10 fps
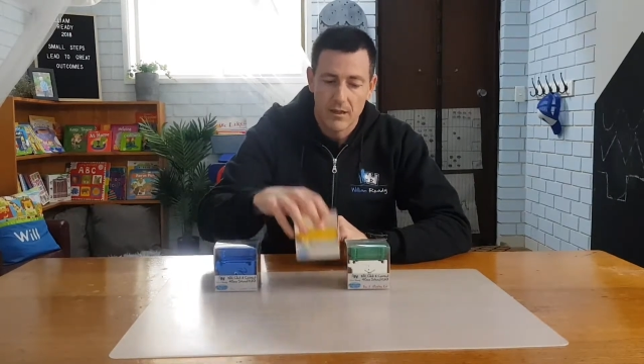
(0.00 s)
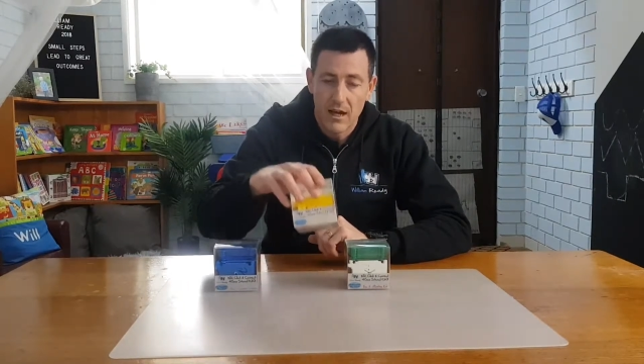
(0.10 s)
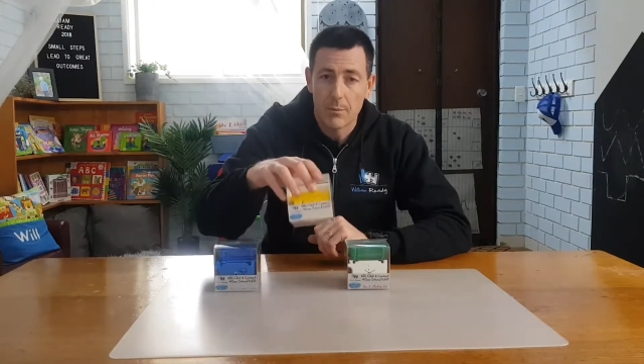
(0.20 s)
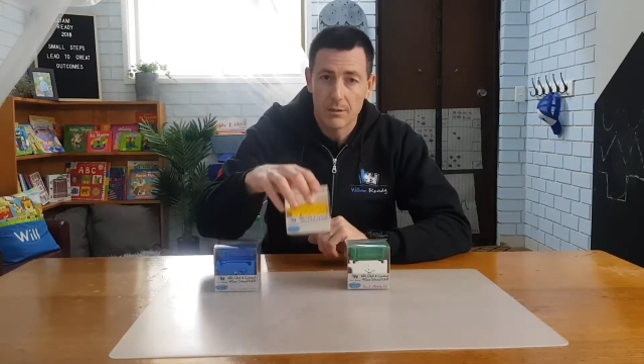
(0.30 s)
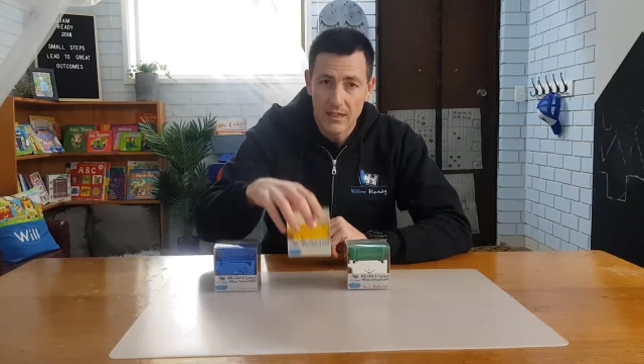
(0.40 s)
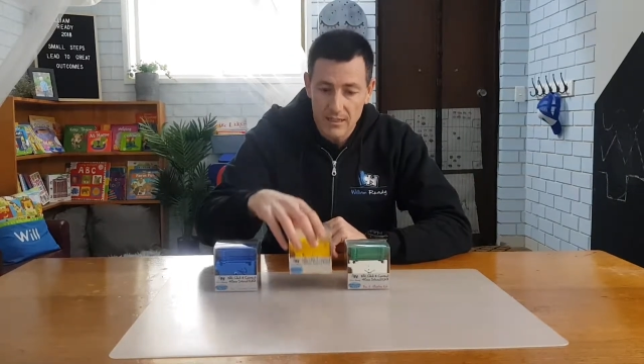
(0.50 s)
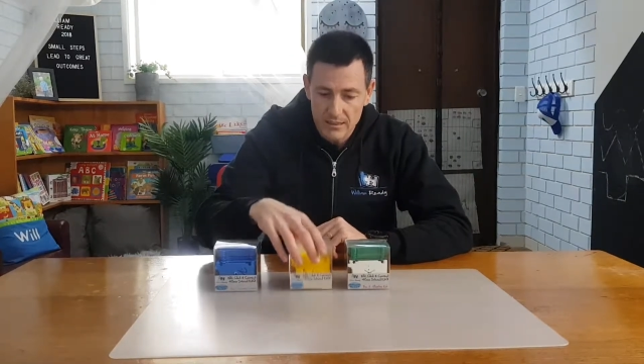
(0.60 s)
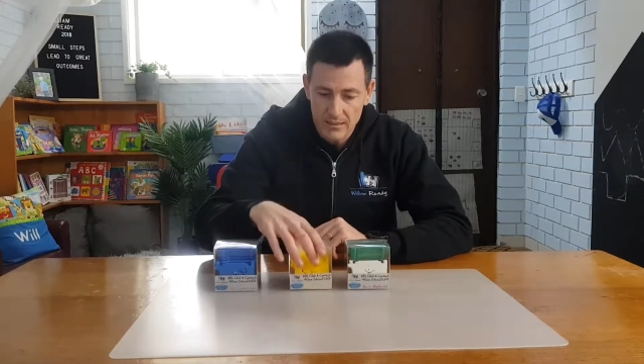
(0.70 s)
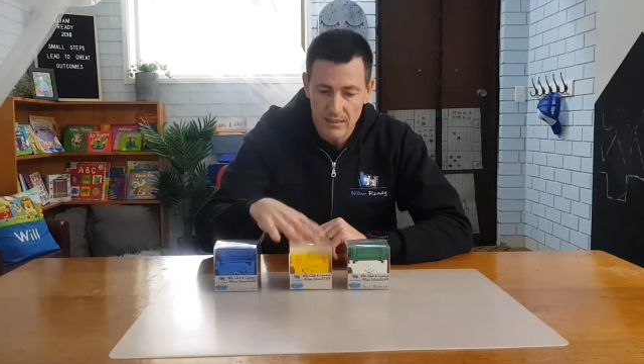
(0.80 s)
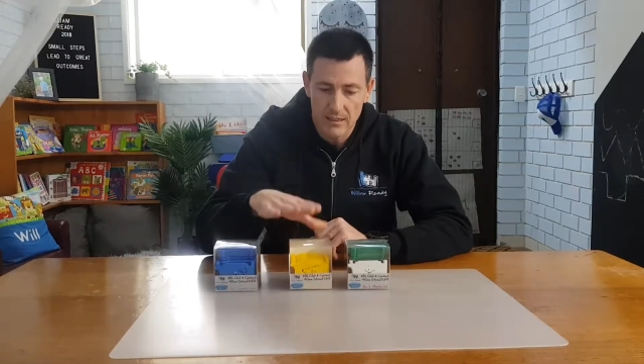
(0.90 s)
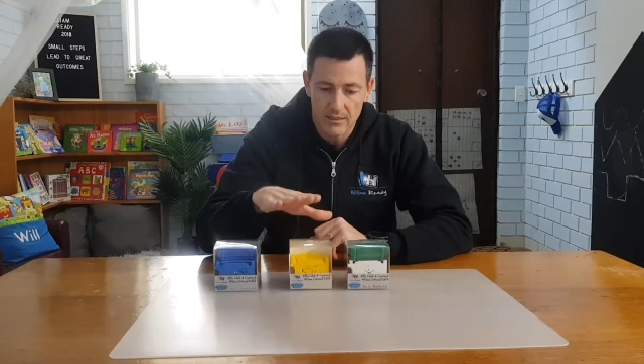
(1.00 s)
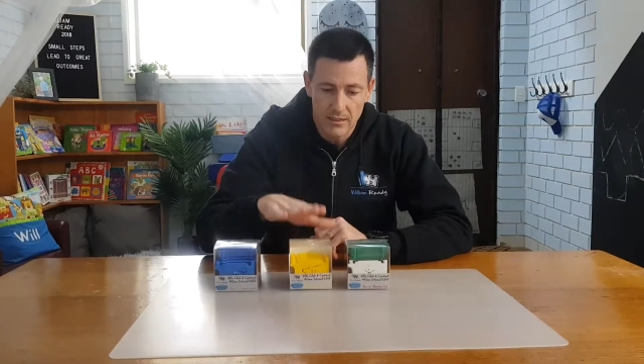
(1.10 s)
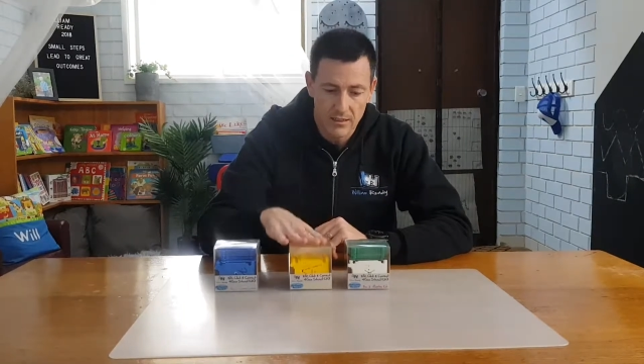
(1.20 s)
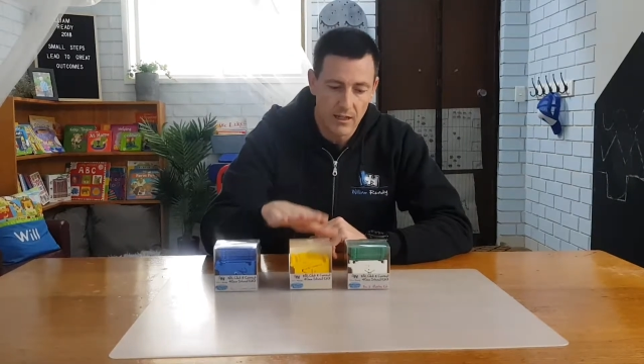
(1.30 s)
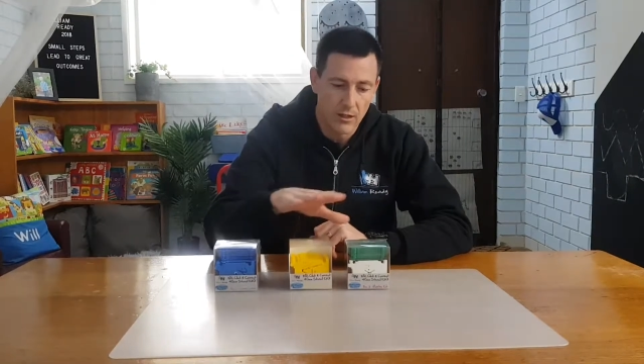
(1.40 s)
uppercase in
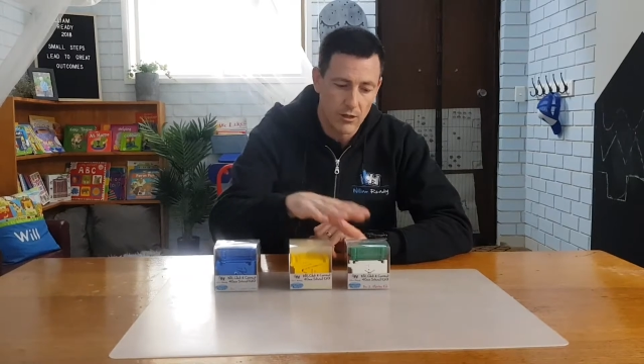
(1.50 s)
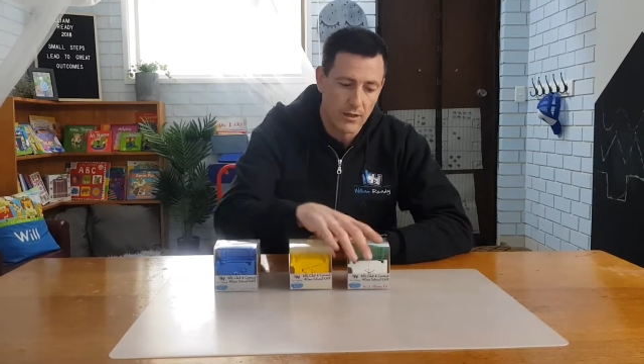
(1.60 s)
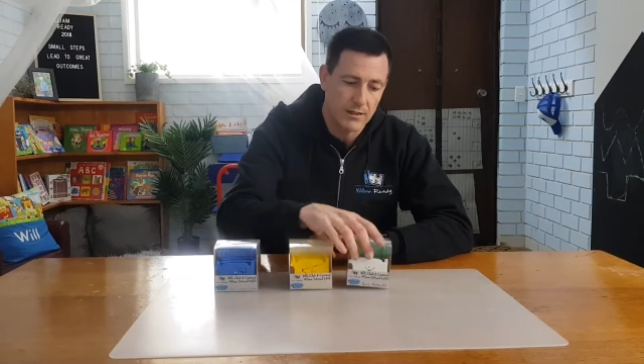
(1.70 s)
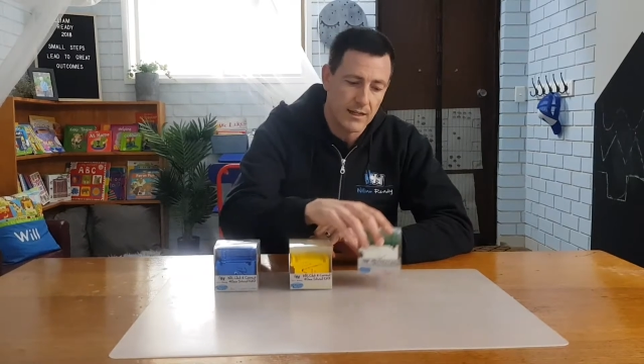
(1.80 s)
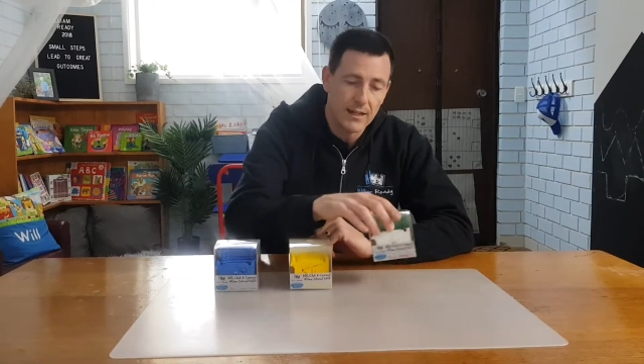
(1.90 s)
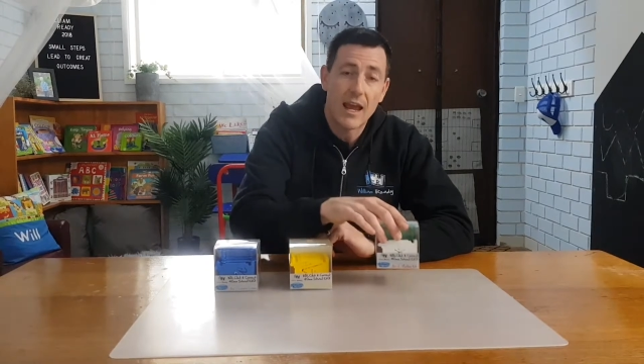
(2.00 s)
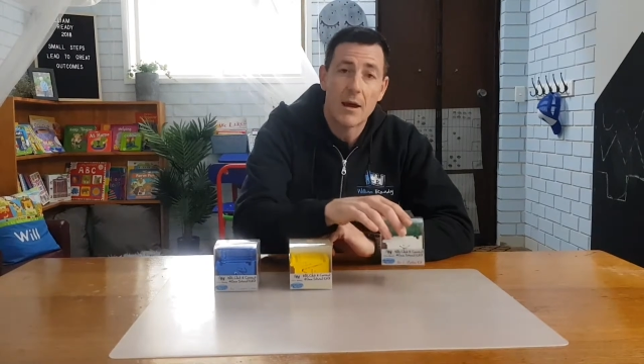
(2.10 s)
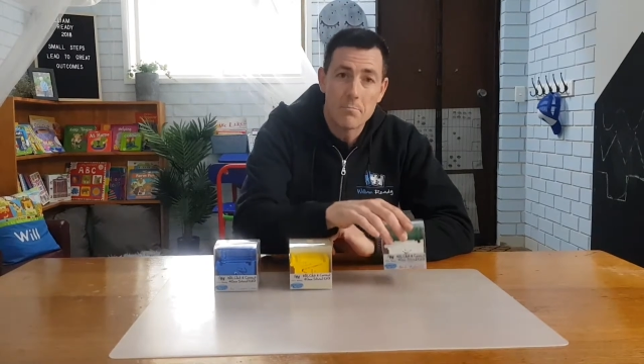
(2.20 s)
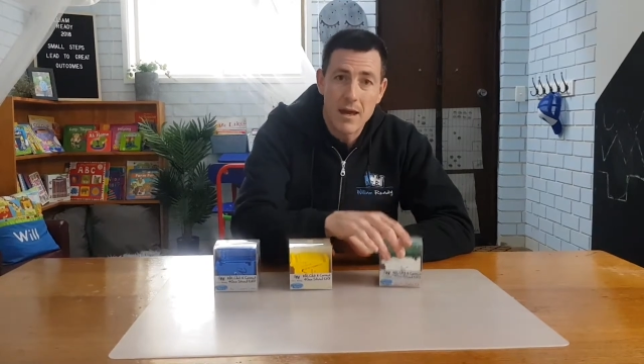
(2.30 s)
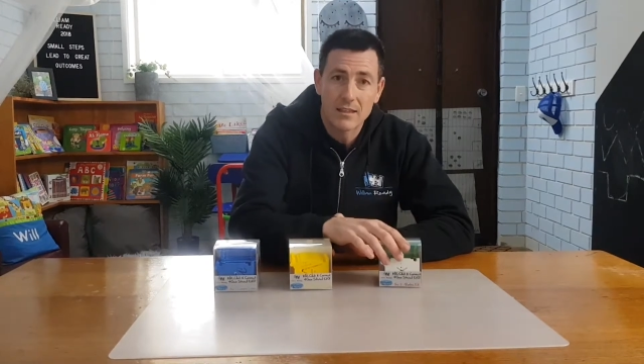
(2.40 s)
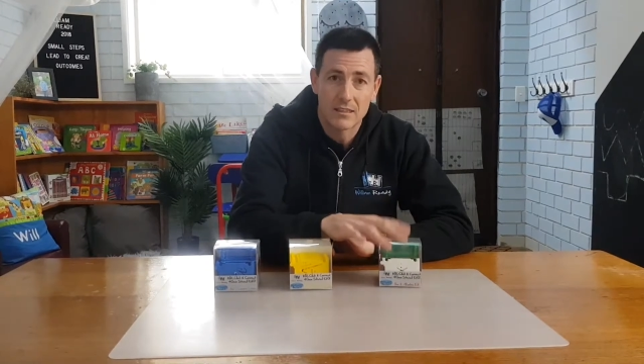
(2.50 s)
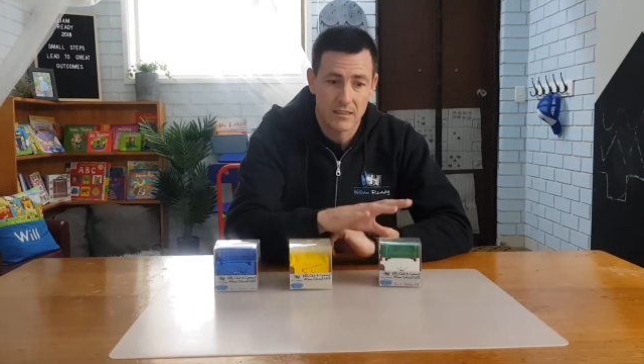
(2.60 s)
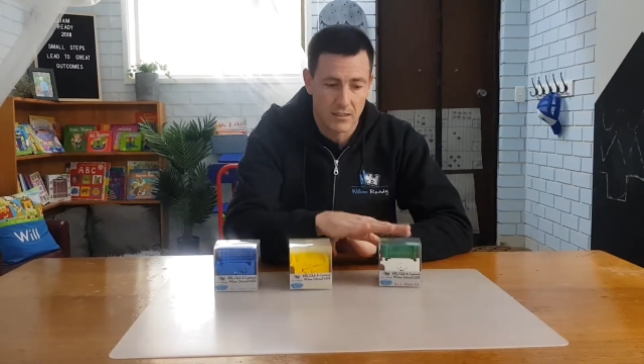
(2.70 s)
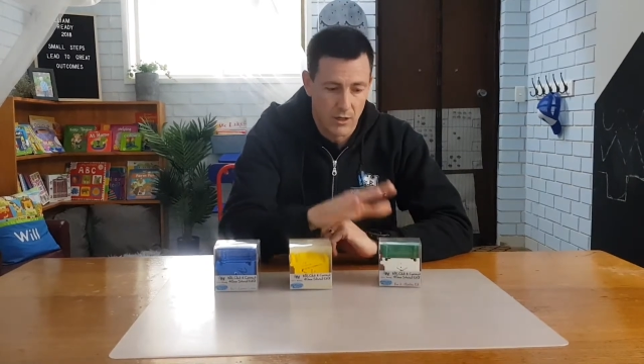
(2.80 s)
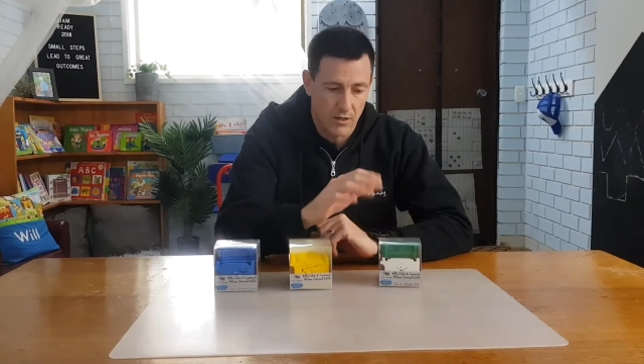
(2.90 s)
yellow, and then our maths
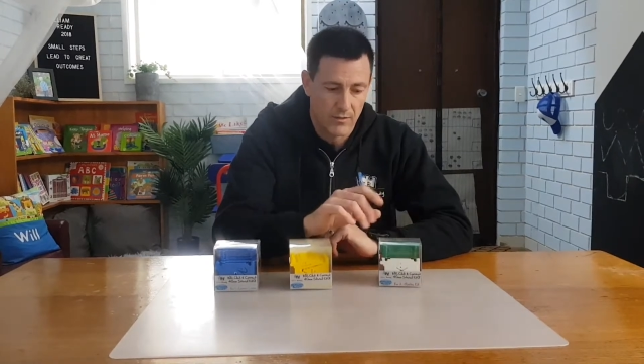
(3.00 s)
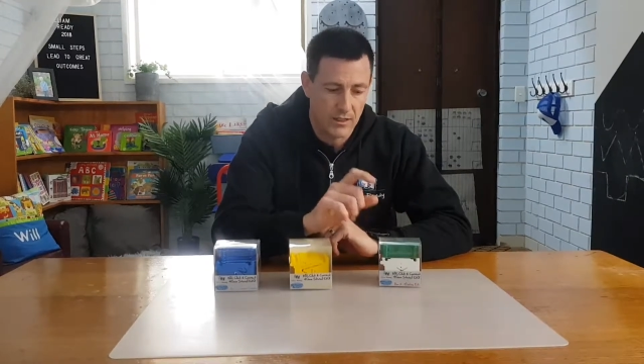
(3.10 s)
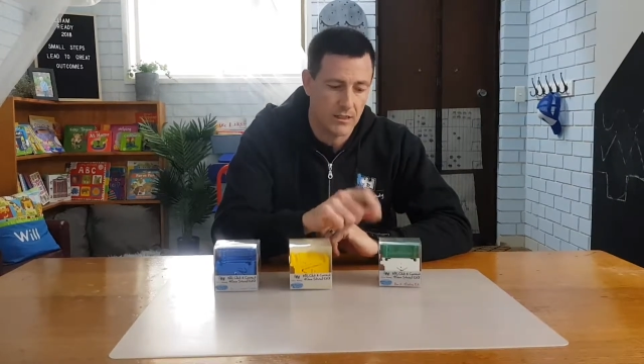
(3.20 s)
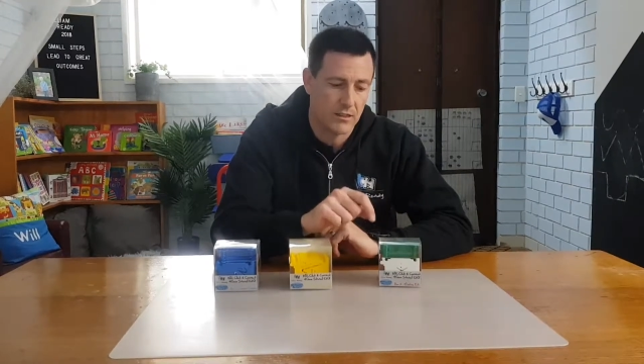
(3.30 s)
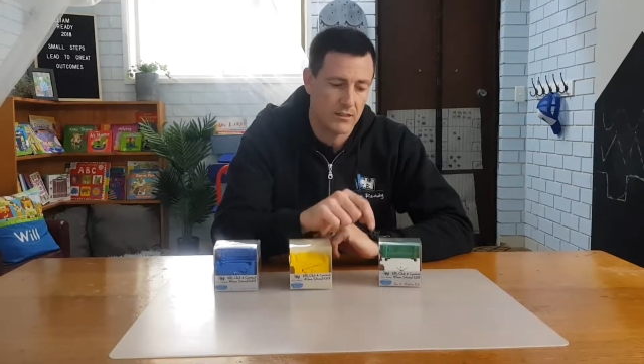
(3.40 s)
kit over here,